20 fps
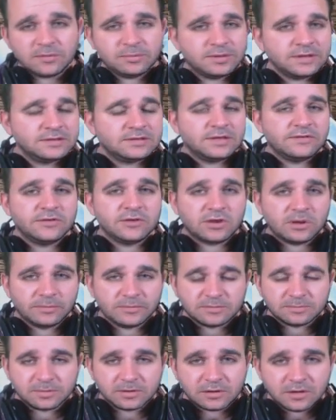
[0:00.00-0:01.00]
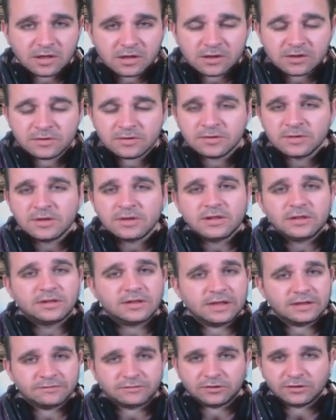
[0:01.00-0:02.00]
please leave your comments below,
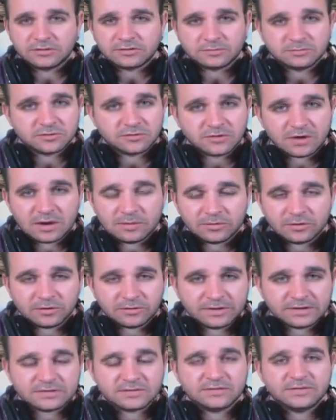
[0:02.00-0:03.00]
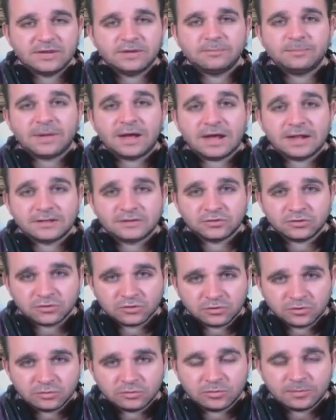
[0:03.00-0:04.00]
like, follow, subscribe, all the rest of it. Part
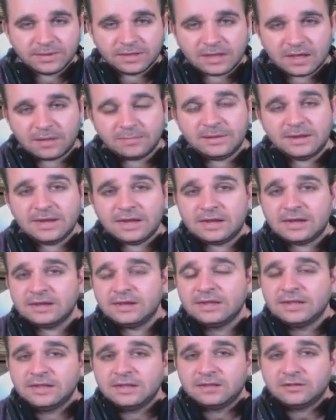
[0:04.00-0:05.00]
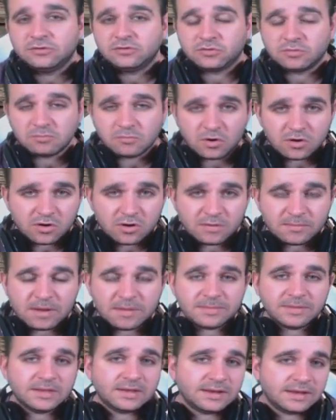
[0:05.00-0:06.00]
2 will be coming out tomorrow,
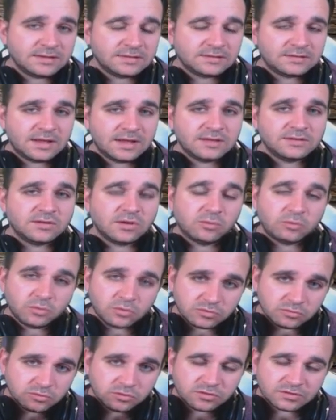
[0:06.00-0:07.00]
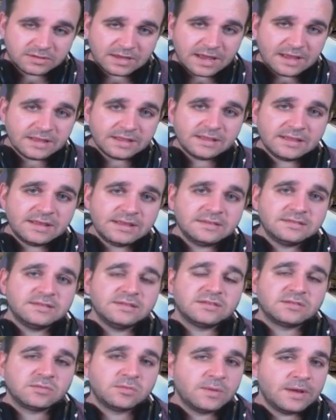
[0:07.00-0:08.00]
maybe the next day. So we'll stagger these
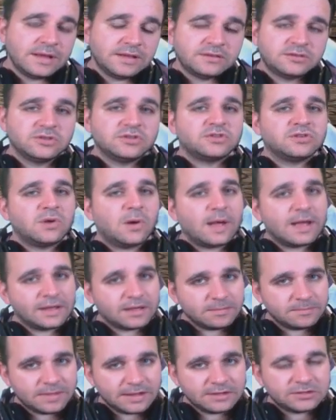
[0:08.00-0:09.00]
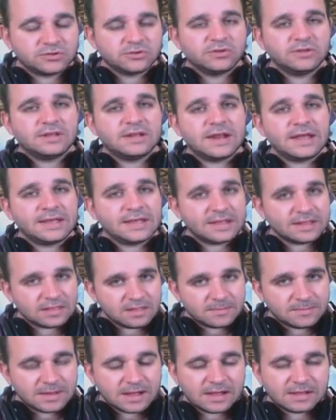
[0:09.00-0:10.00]
this week, just so I can make sure that I get
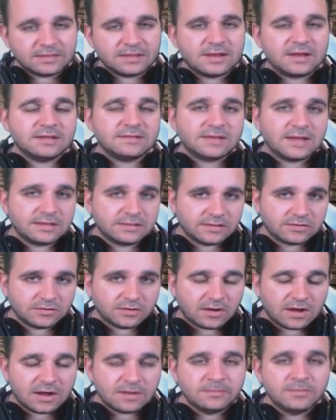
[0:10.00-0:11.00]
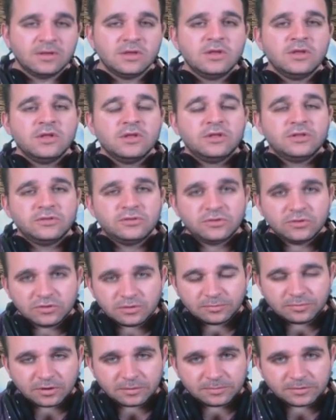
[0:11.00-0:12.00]
them out, that I take the time, do the
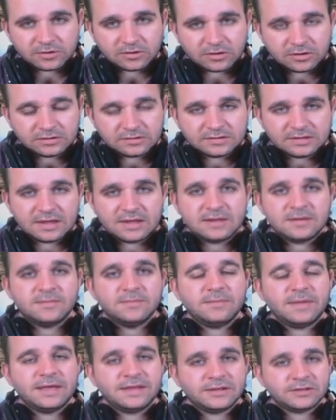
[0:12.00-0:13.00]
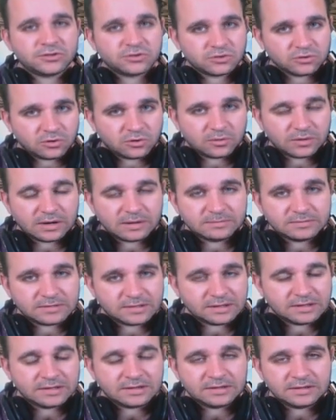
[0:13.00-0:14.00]
proper content, make sure what I'm
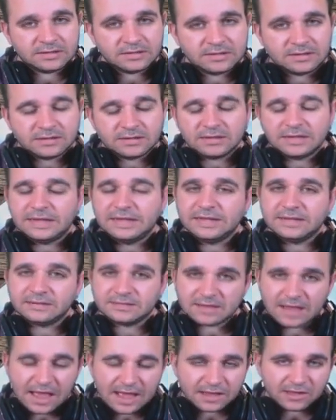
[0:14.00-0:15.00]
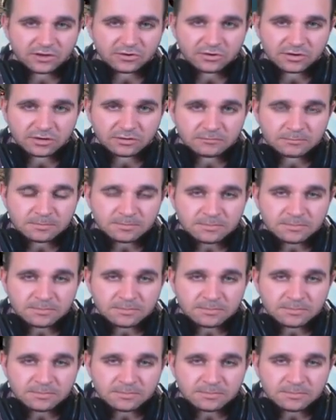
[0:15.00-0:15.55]
telling is accurate,